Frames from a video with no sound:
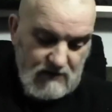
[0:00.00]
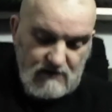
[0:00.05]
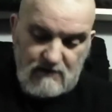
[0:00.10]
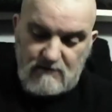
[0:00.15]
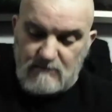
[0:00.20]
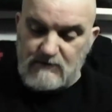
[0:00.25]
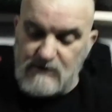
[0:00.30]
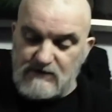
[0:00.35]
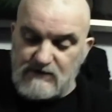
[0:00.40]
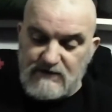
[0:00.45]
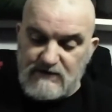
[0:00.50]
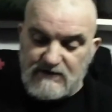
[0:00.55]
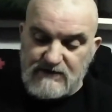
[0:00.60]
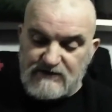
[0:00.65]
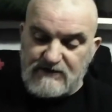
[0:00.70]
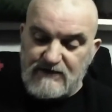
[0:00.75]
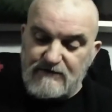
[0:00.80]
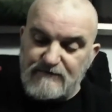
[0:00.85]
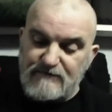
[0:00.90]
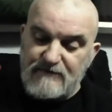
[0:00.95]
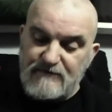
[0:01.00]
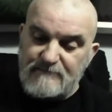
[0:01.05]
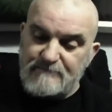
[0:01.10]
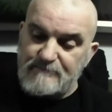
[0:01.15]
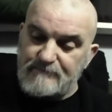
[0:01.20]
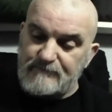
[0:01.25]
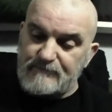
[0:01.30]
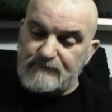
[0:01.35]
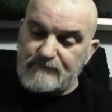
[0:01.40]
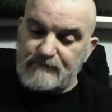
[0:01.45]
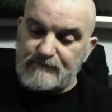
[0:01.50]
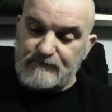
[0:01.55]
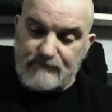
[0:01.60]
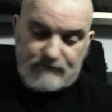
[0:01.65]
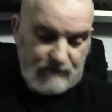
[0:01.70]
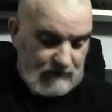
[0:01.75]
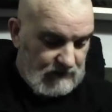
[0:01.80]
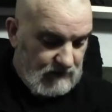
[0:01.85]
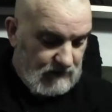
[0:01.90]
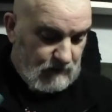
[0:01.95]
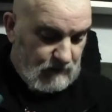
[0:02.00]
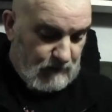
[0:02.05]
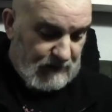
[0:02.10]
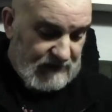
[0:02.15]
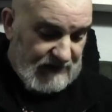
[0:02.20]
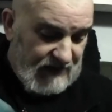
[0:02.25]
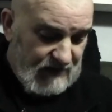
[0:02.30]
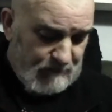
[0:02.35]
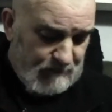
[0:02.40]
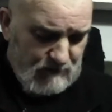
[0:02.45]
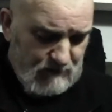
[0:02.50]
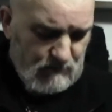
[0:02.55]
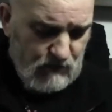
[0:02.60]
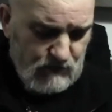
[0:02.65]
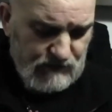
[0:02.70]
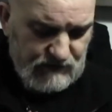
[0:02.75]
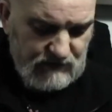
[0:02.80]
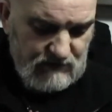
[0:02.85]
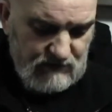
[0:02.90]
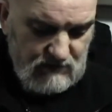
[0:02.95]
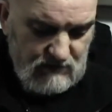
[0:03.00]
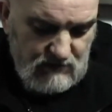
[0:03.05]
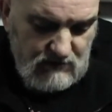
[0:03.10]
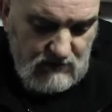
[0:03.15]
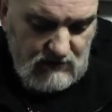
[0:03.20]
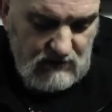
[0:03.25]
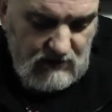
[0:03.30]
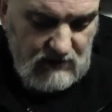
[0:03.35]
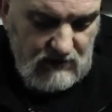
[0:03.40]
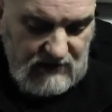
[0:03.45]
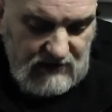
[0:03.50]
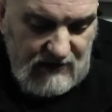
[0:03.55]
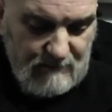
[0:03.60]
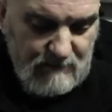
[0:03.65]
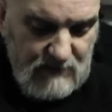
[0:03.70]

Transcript: which is this stuff. You can pick that up in most camping